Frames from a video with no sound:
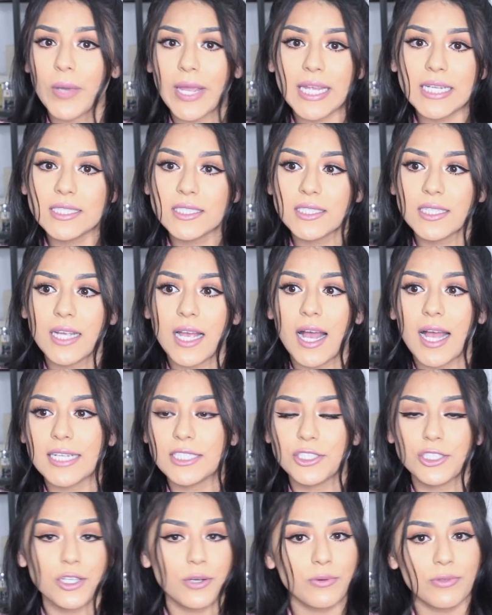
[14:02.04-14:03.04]
weight, I
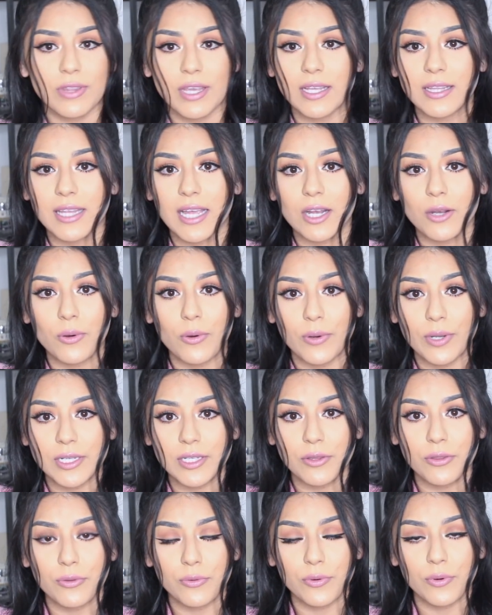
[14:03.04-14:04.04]
don't think that
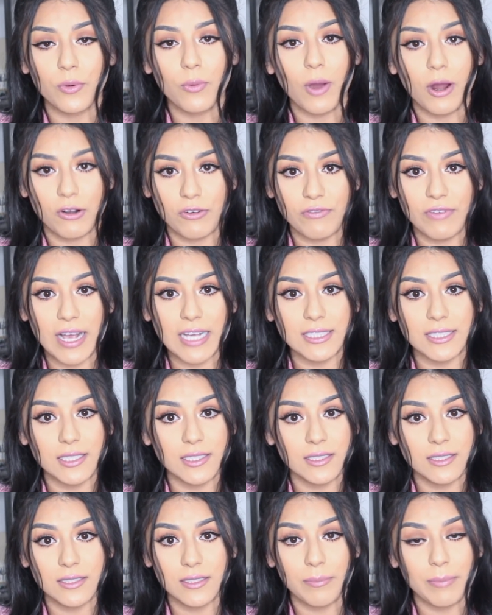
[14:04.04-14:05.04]
going through a water fast
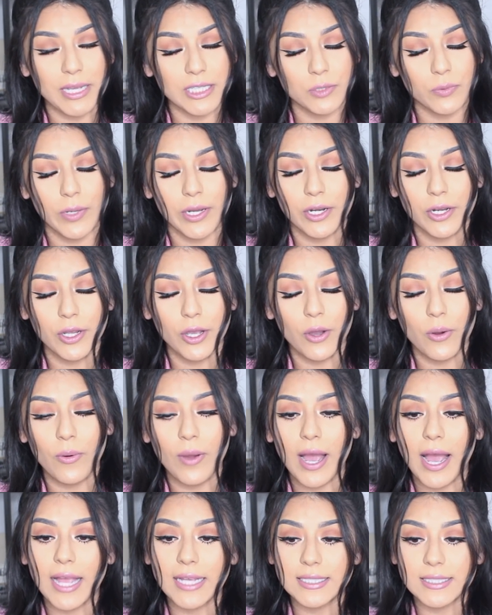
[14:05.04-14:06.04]
is the best way to go.
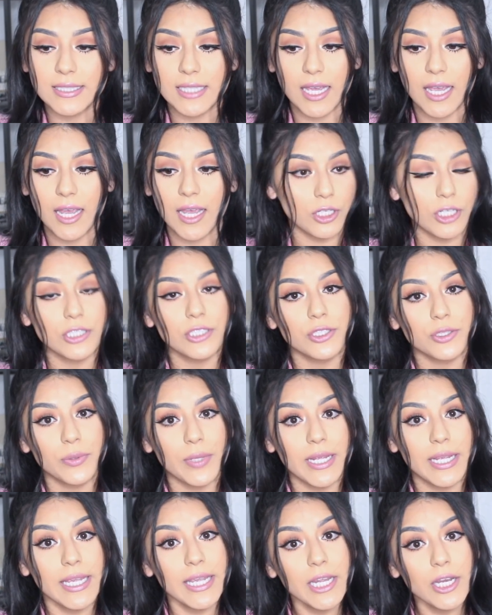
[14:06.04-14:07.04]
I say start
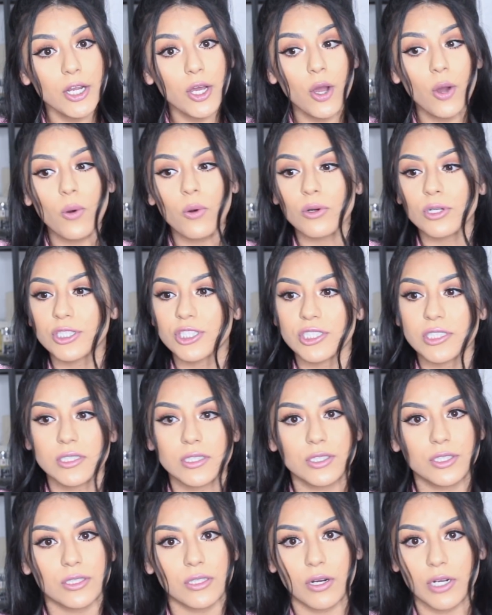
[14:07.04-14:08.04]
doing keto or just
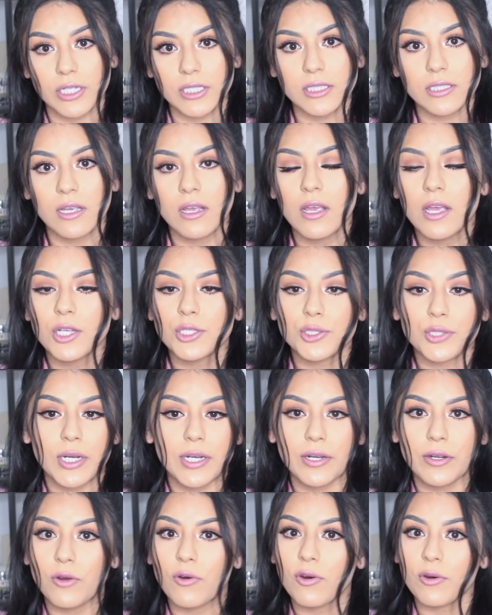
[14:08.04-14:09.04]
start
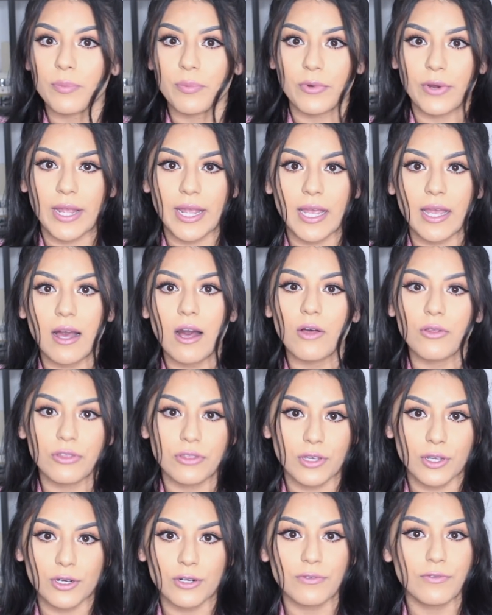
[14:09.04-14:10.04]
trying to incorporate
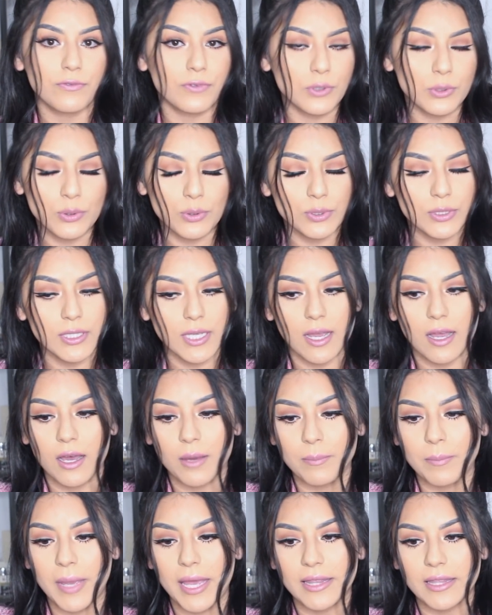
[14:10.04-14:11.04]
healthier foods
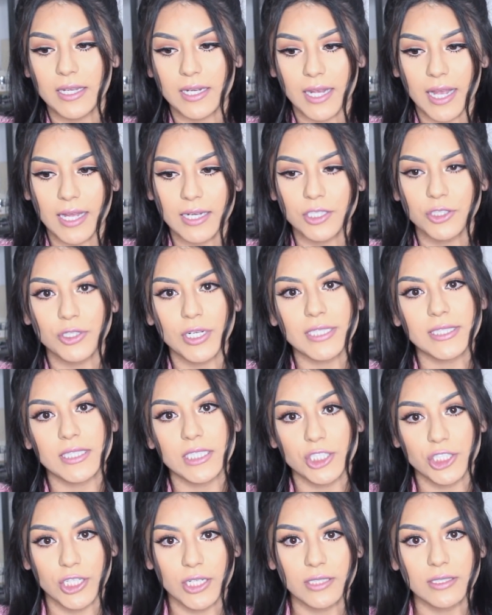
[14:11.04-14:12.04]
and then kind of
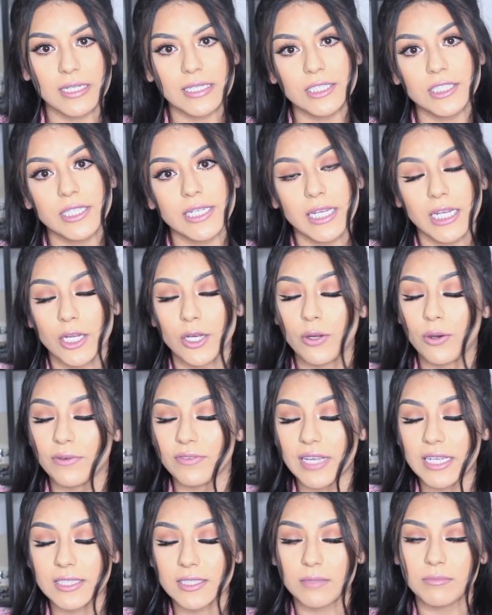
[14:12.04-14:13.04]
transition into keto if
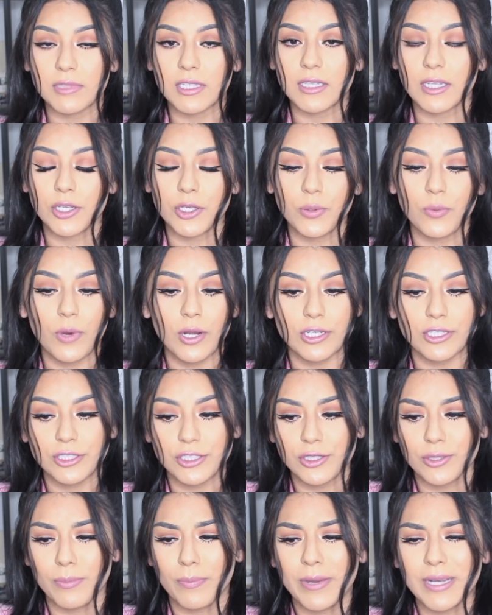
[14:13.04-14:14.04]
that's something that you want to
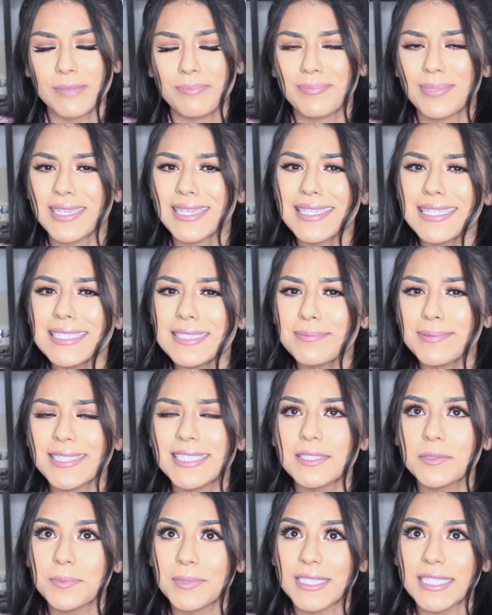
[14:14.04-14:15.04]
do. But please,
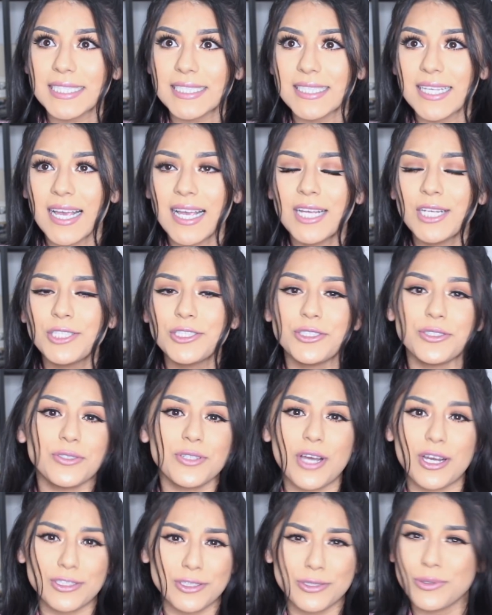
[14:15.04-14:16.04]
please, please do
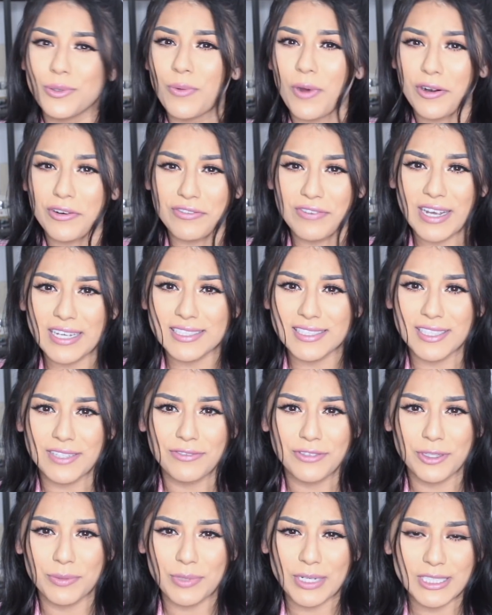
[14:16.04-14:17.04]
not do a water fast
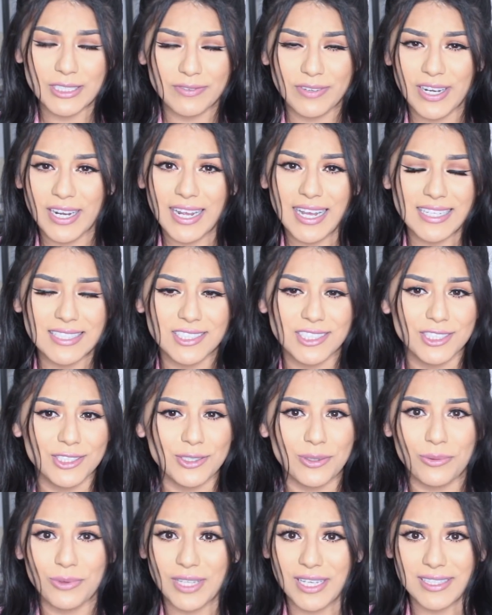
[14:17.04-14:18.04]
if you're breastfeeding. I just
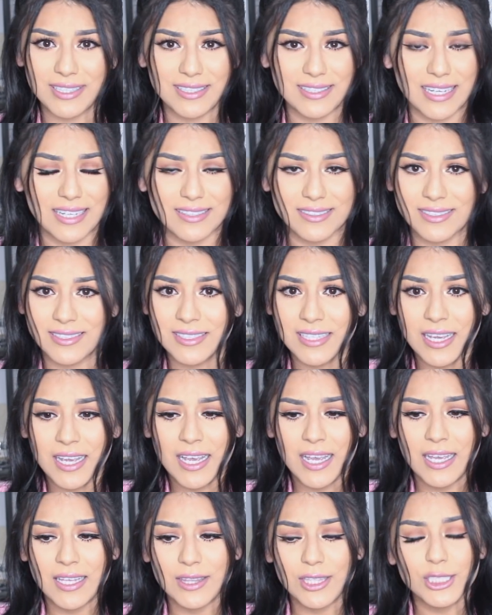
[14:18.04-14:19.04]
don't think that that's
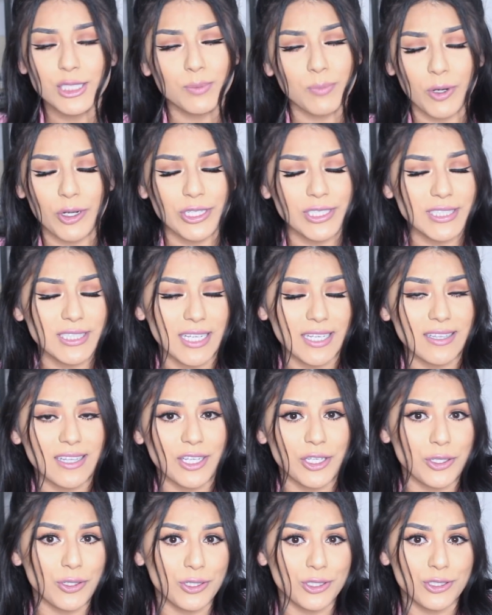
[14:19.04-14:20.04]
the smartest thing
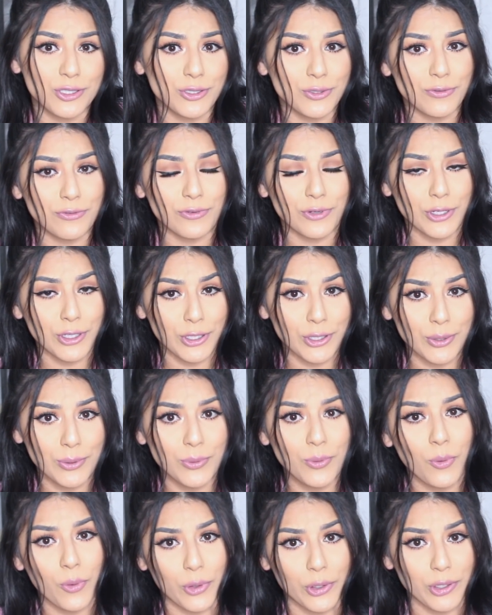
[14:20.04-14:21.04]
that you could do for
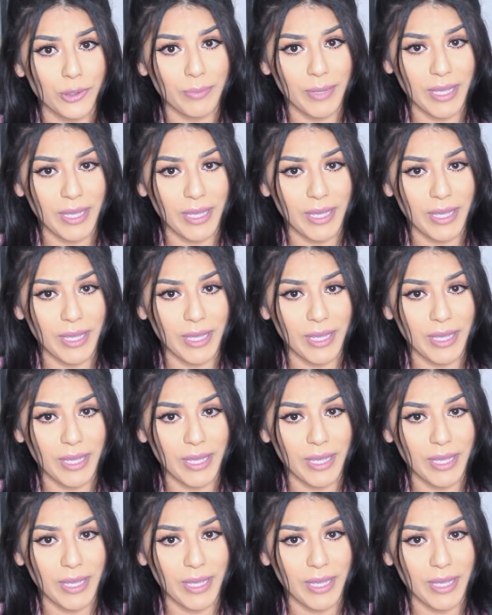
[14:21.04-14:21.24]
you or your